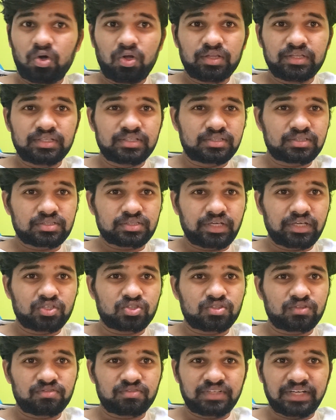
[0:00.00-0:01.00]
all these
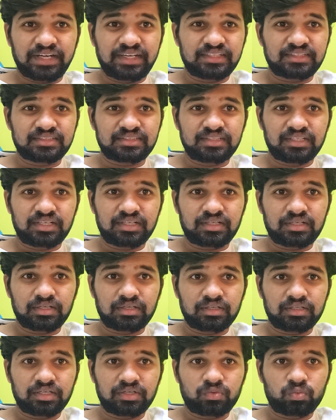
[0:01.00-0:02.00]
kinds of guides
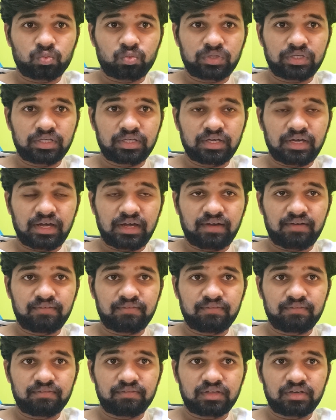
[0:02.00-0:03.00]
that we
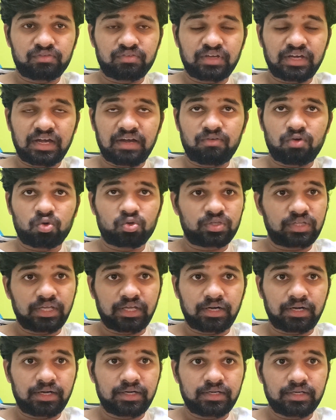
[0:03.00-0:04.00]
have out
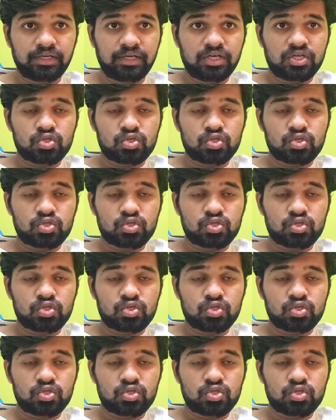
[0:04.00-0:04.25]
there, right?